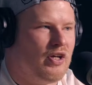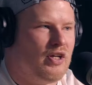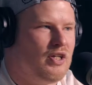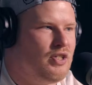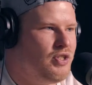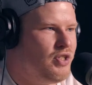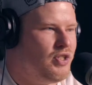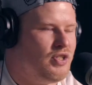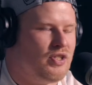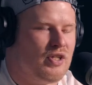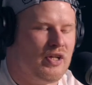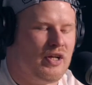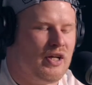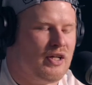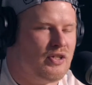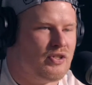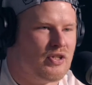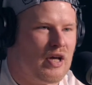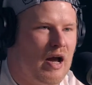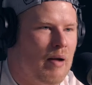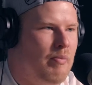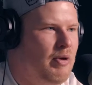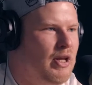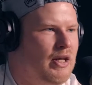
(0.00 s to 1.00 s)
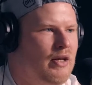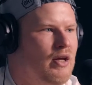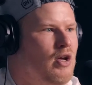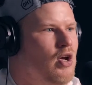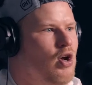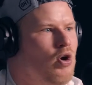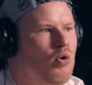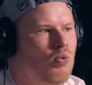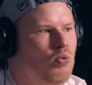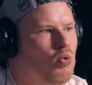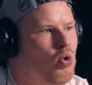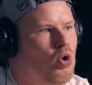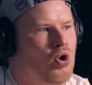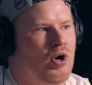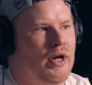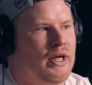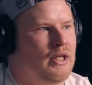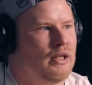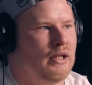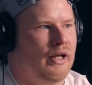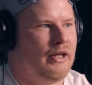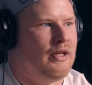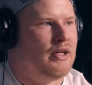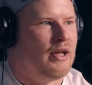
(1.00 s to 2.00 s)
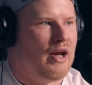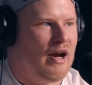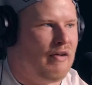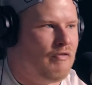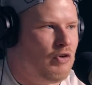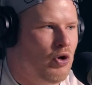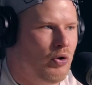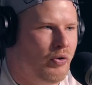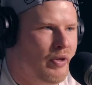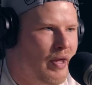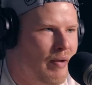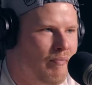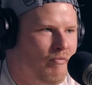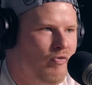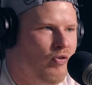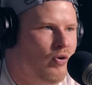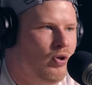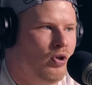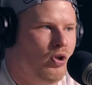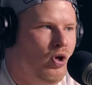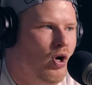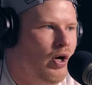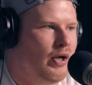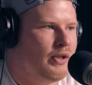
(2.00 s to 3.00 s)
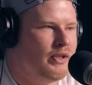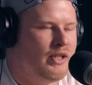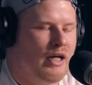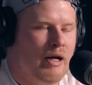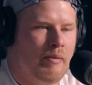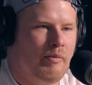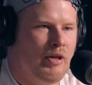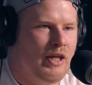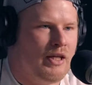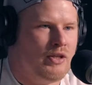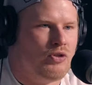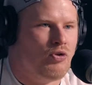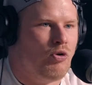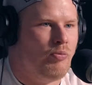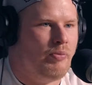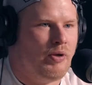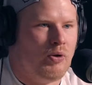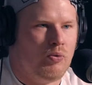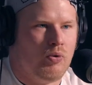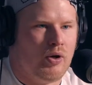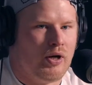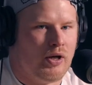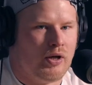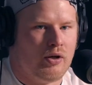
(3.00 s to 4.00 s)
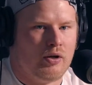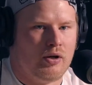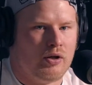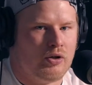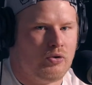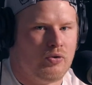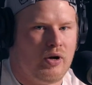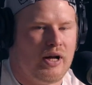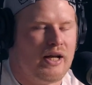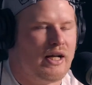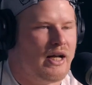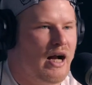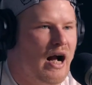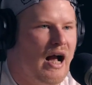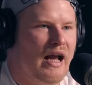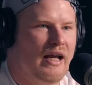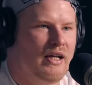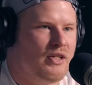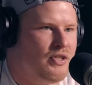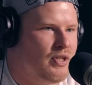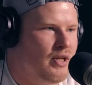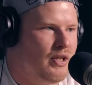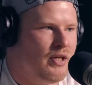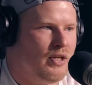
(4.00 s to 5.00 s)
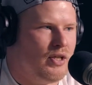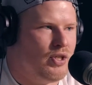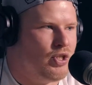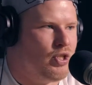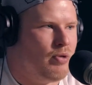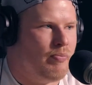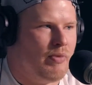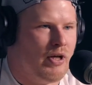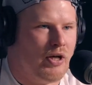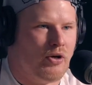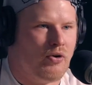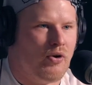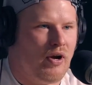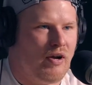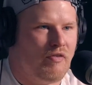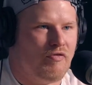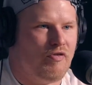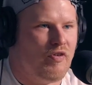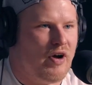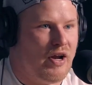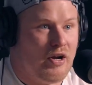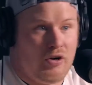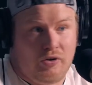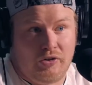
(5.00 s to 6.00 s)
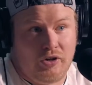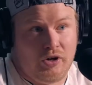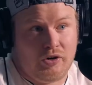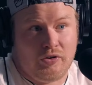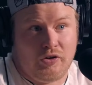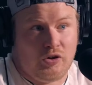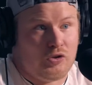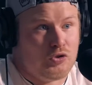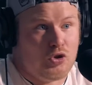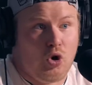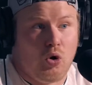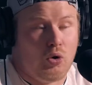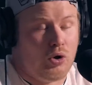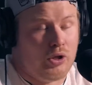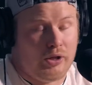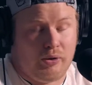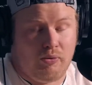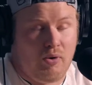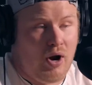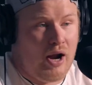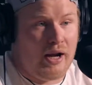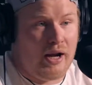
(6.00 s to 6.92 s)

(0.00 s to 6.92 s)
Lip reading: a nice guy. I mean, Rory and Lyndon, I've known them for a long time. And they told me what a great guy he is in addition to be a great fighter. And they're totally